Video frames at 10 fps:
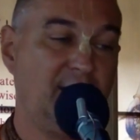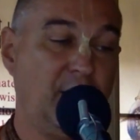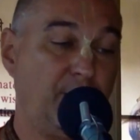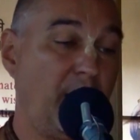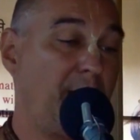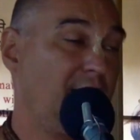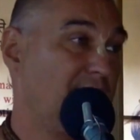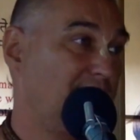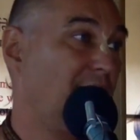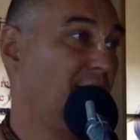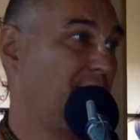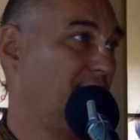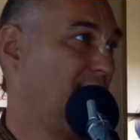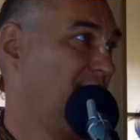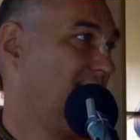That Brahman itself
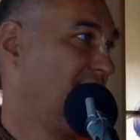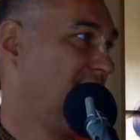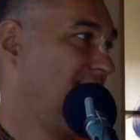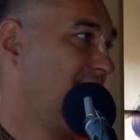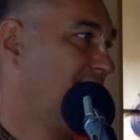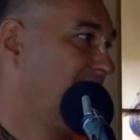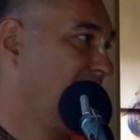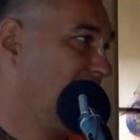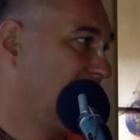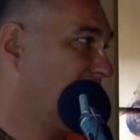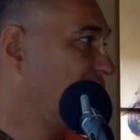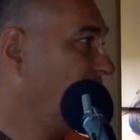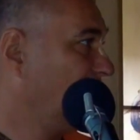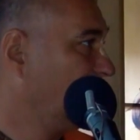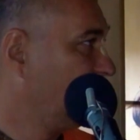is
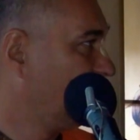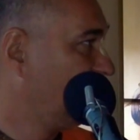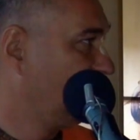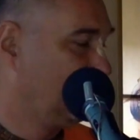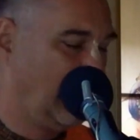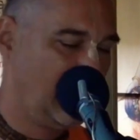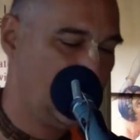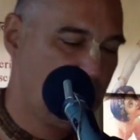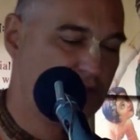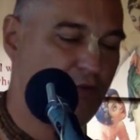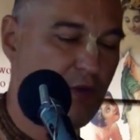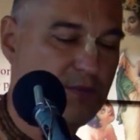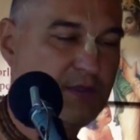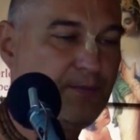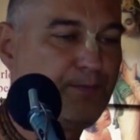actually taking these
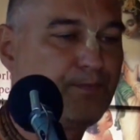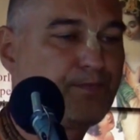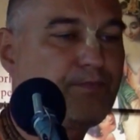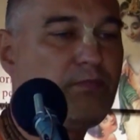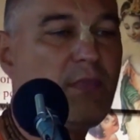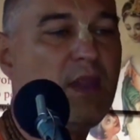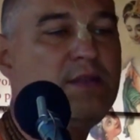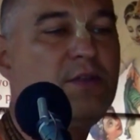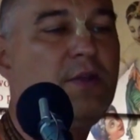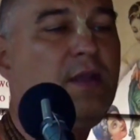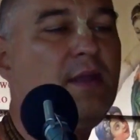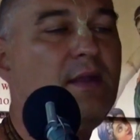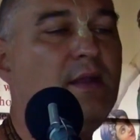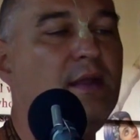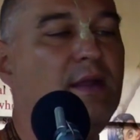forms. So
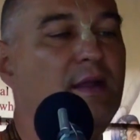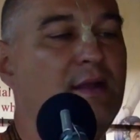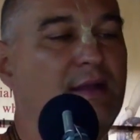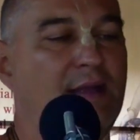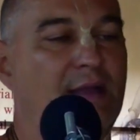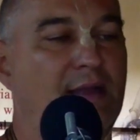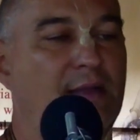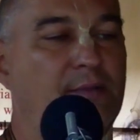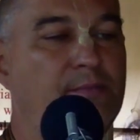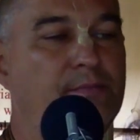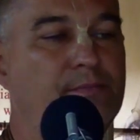here, the